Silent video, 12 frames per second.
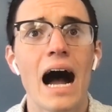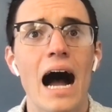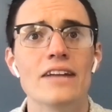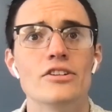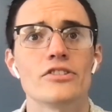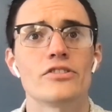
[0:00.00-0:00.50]

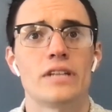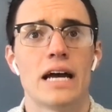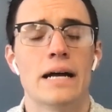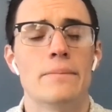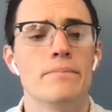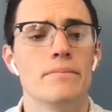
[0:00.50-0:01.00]
just,
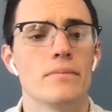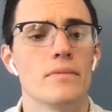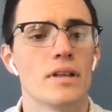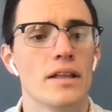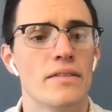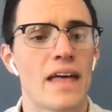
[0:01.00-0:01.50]

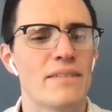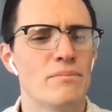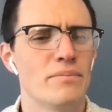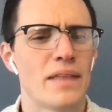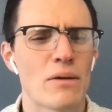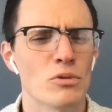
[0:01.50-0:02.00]

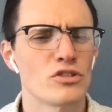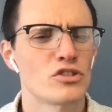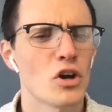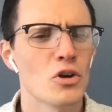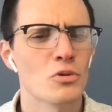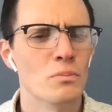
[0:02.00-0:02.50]
that was
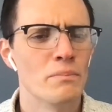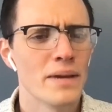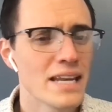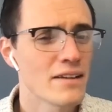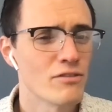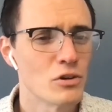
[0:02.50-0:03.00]
so
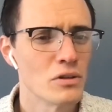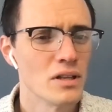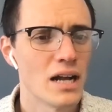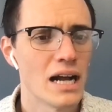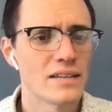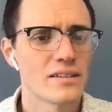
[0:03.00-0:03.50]
meaningful
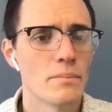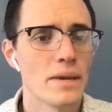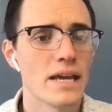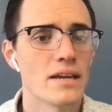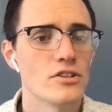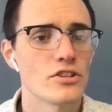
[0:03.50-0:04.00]
to
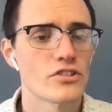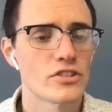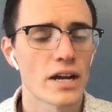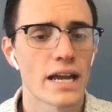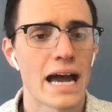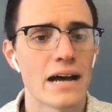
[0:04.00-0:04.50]
me, and just
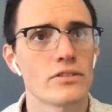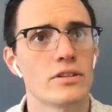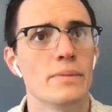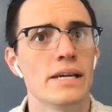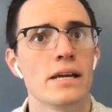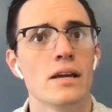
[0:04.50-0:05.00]
stuck out to
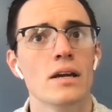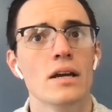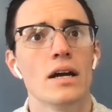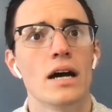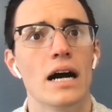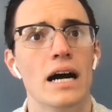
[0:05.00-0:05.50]
me,
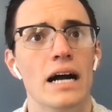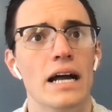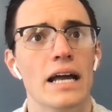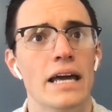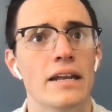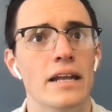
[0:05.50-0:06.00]

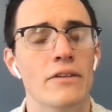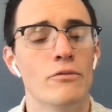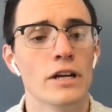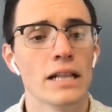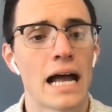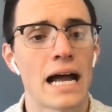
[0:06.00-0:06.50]
and
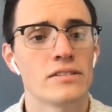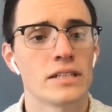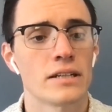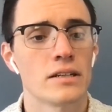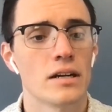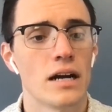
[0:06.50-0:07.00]

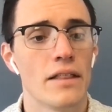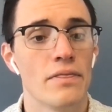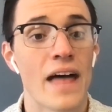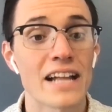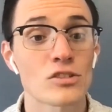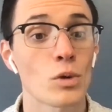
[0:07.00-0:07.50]
realizing
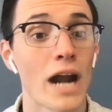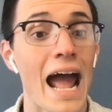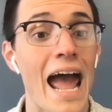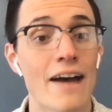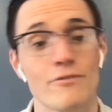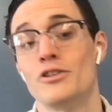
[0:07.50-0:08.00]
that's what I
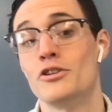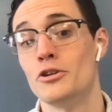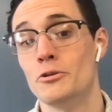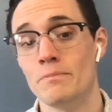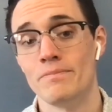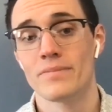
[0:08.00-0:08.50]
have to
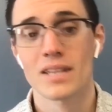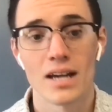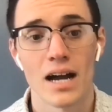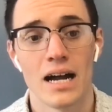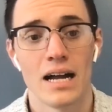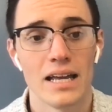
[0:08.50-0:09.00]
do.
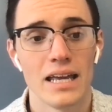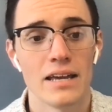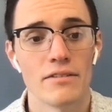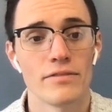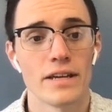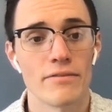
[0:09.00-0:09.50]

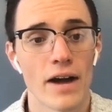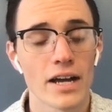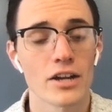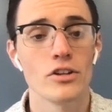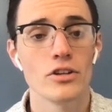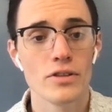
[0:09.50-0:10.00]
If I'm going
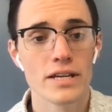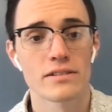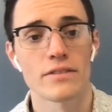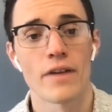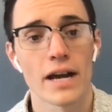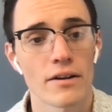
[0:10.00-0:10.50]
to do this,
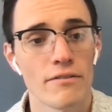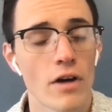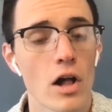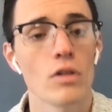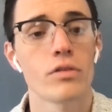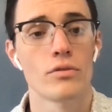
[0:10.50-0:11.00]
if I'm going to
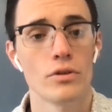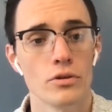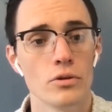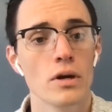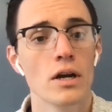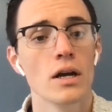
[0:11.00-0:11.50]
follow
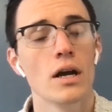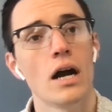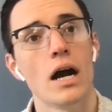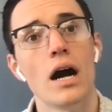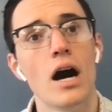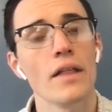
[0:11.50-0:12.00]
through
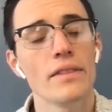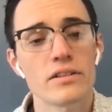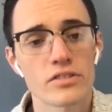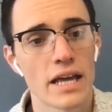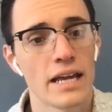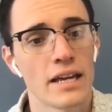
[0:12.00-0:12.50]
on this
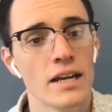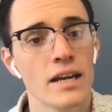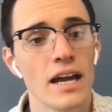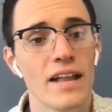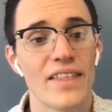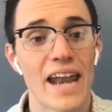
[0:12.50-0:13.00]
thing,
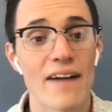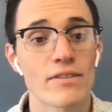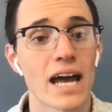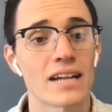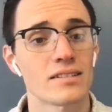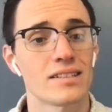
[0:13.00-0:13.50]
that I've
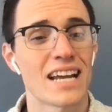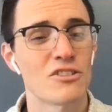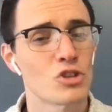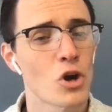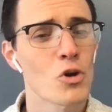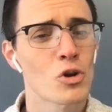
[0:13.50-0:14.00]
got to stay
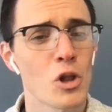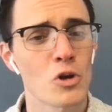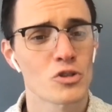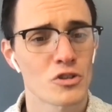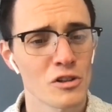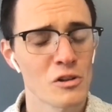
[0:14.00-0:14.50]
so
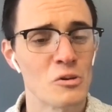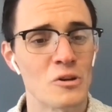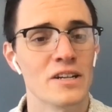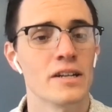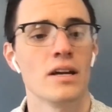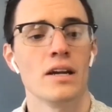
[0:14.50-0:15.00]
close to the
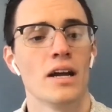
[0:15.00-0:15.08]
Lord,